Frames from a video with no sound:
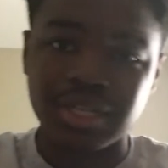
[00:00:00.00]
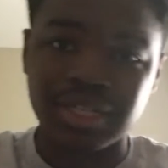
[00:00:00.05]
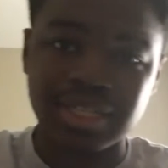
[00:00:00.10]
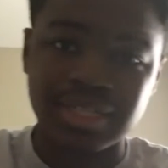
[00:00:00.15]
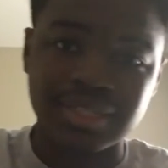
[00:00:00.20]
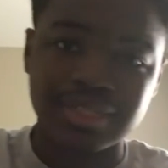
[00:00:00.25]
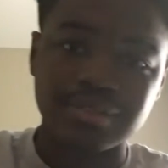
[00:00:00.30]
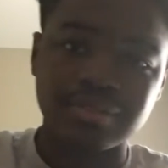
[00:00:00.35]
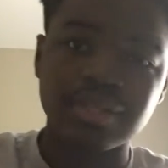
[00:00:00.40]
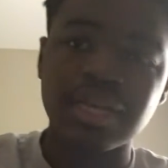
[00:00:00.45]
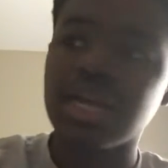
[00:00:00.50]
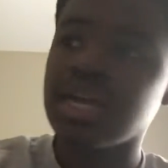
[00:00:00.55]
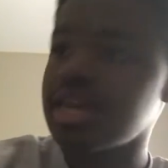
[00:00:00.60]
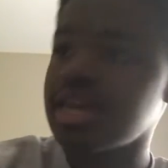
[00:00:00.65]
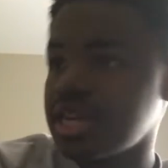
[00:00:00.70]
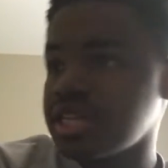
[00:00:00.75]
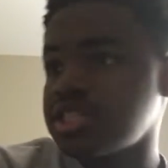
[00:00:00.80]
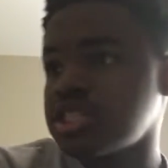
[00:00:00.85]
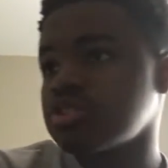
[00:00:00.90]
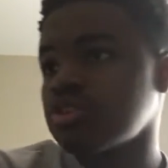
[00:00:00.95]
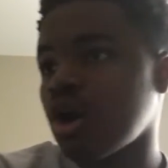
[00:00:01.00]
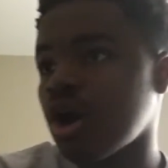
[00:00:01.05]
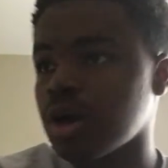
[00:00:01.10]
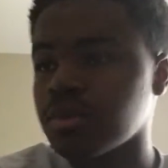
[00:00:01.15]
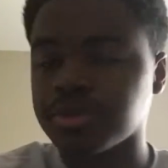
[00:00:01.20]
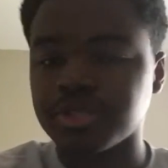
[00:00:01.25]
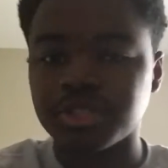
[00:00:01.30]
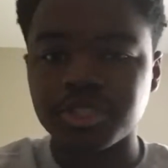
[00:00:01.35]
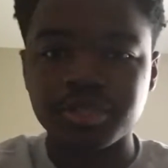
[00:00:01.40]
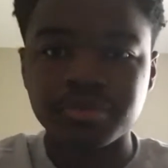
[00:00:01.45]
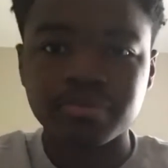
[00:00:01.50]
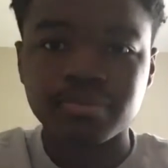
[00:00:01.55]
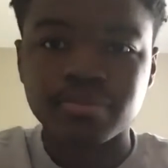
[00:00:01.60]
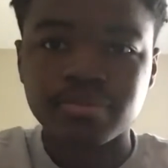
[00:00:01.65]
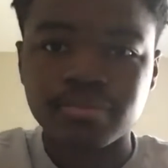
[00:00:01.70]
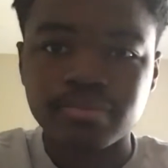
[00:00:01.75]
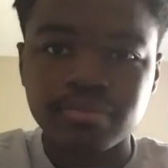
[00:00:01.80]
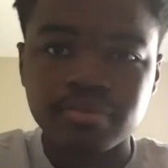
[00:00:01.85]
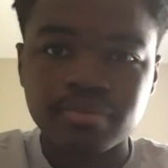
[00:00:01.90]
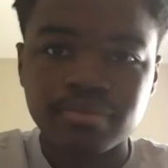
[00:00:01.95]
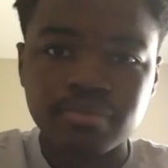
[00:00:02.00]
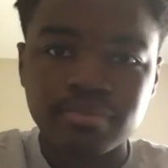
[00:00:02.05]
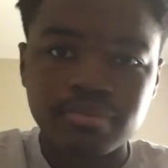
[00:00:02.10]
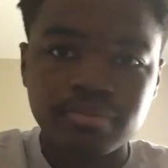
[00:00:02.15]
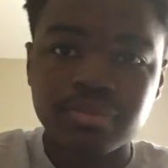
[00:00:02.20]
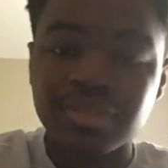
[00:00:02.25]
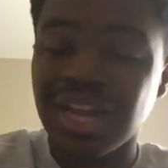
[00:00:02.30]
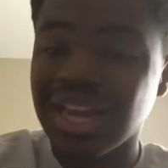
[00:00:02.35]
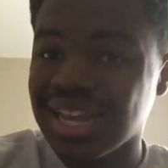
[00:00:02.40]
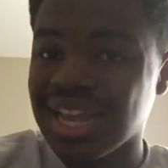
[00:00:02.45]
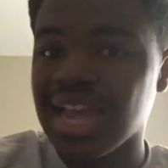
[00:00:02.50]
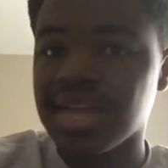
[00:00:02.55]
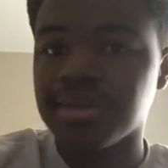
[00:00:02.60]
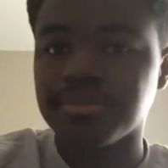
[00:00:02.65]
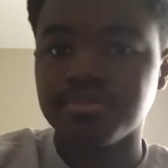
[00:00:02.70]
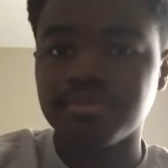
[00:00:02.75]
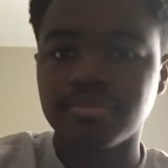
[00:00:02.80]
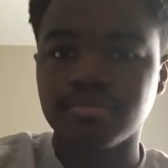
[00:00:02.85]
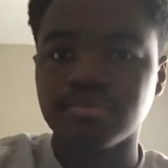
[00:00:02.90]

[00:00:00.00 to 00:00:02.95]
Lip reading: than this. Because this is garbage. Again.